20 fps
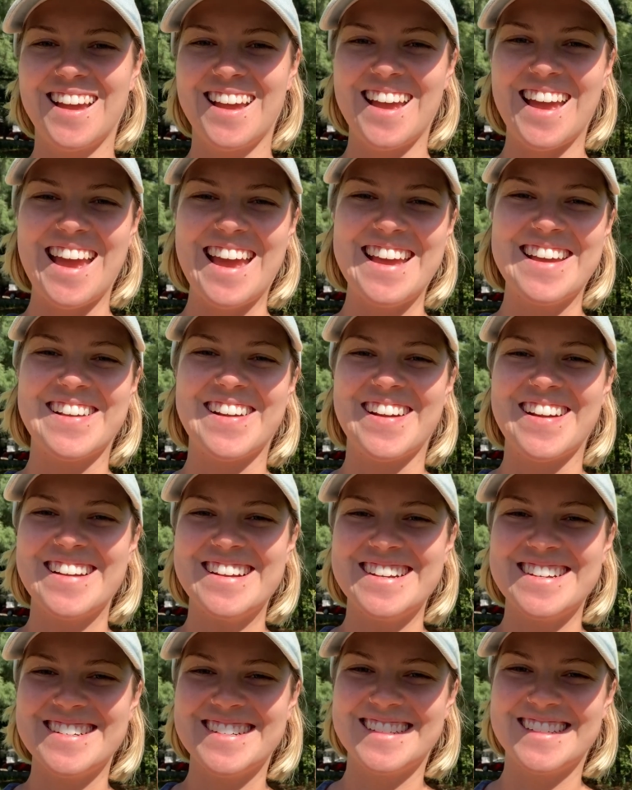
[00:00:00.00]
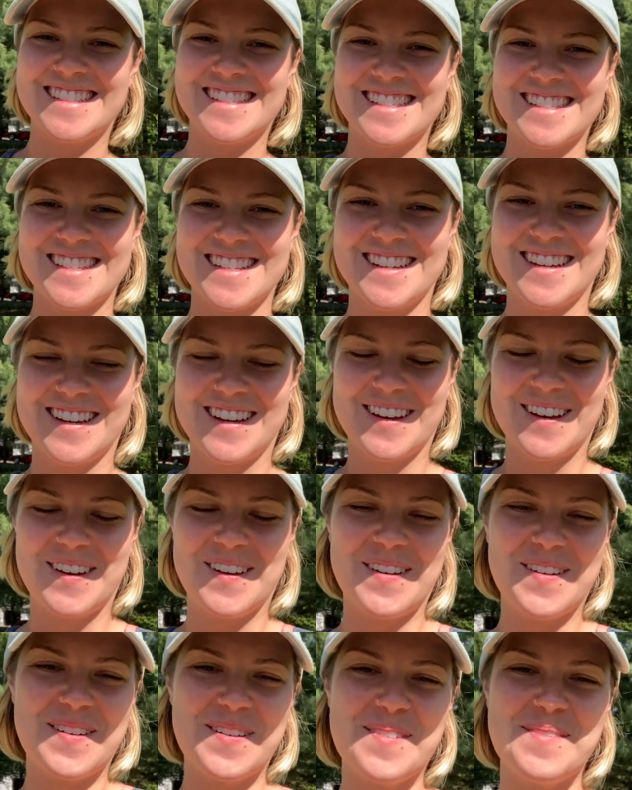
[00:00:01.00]
Hey gardeners!
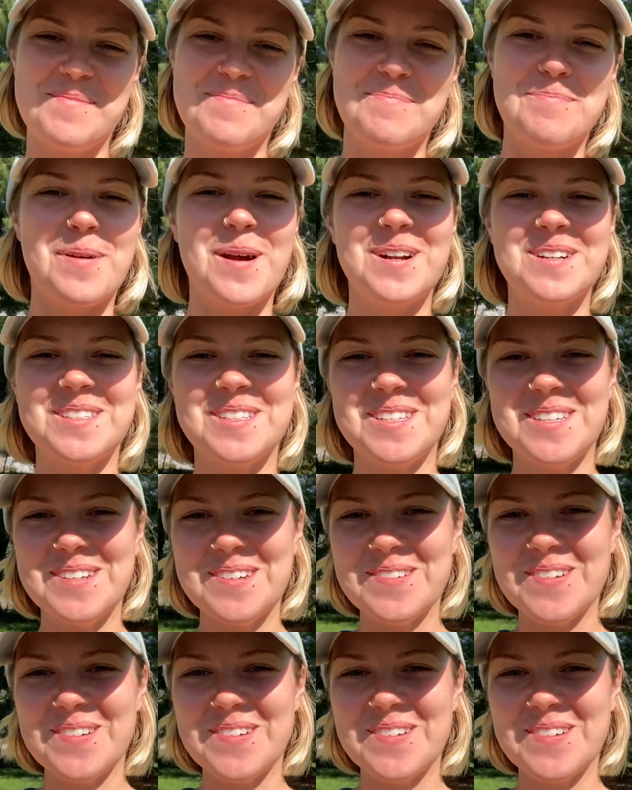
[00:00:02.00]
Part 2